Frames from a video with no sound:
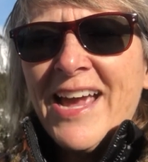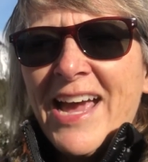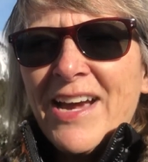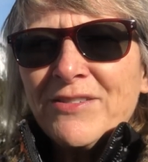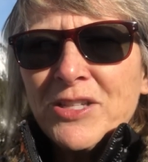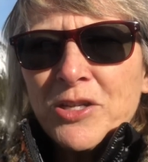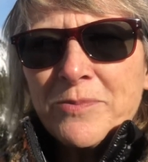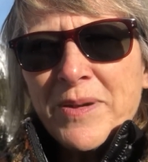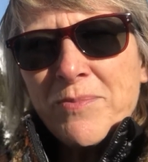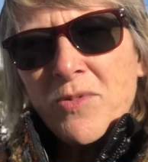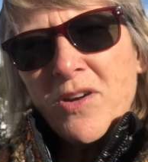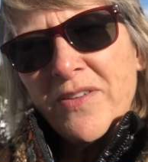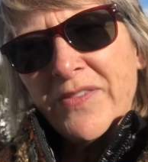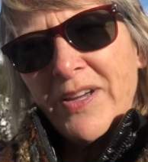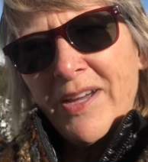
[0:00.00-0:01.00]
have a little bit
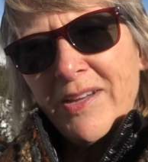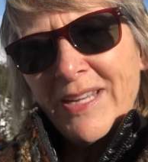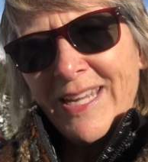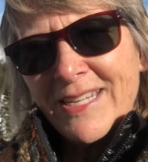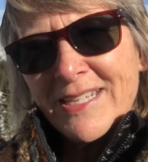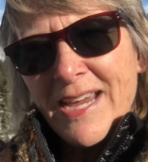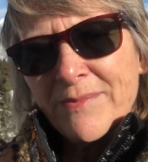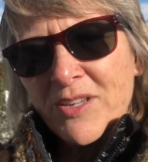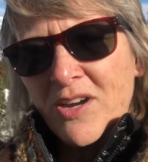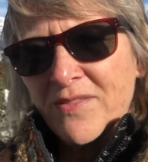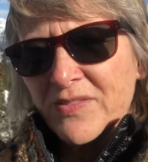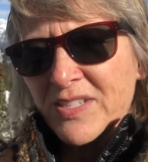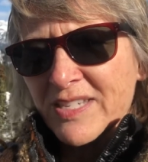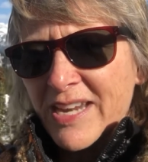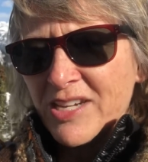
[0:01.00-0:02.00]
more of an in-depth
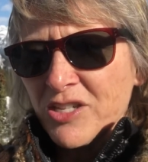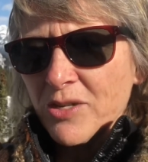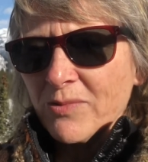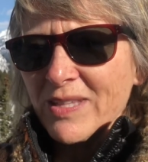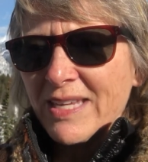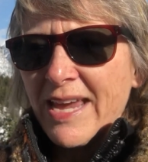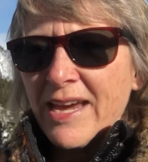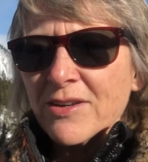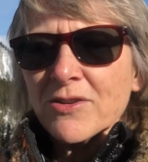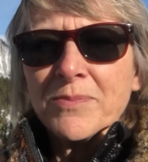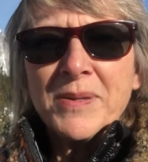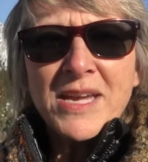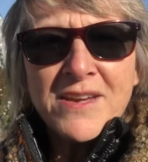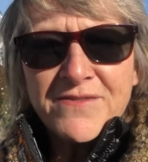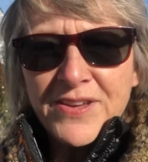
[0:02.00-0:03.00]
conversation with Kendra
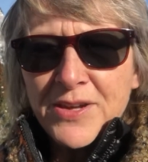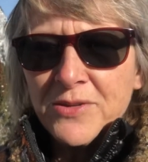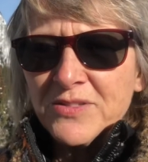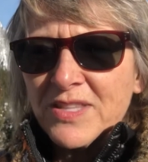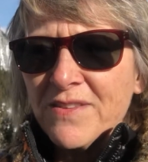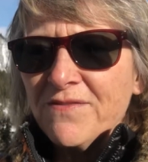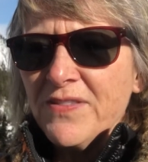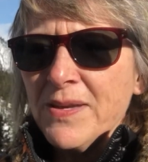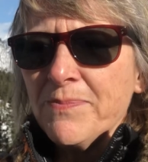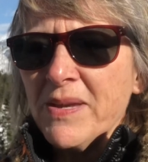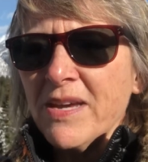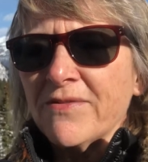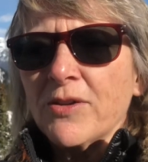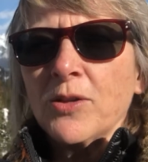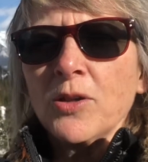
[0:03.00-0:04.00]
Peavy, who's the
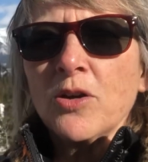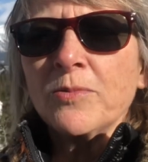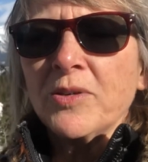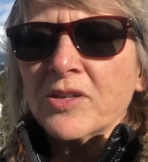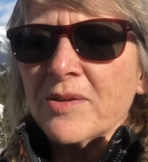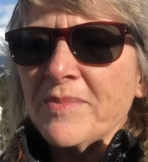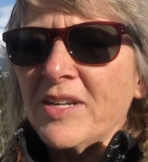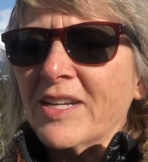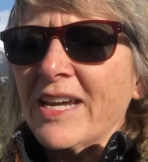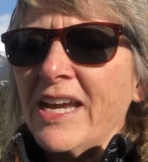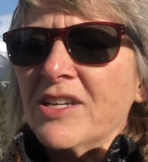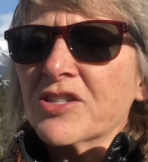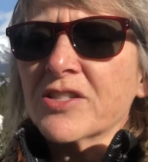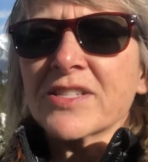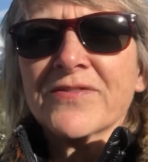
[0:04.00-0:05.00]
VP of Global
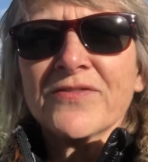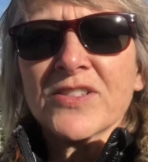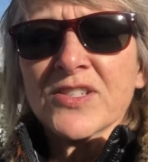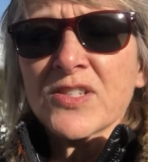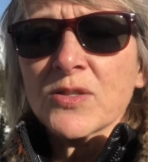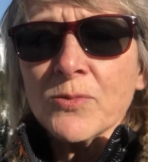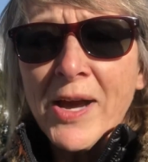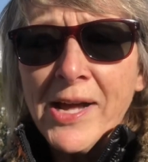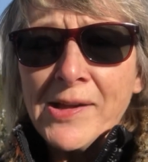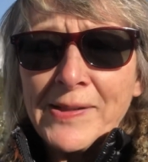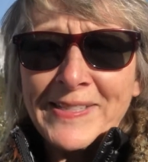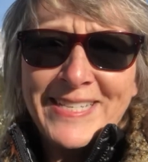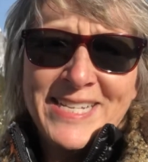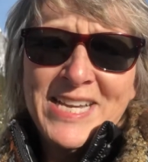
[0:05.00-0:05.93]
Communications for Swell,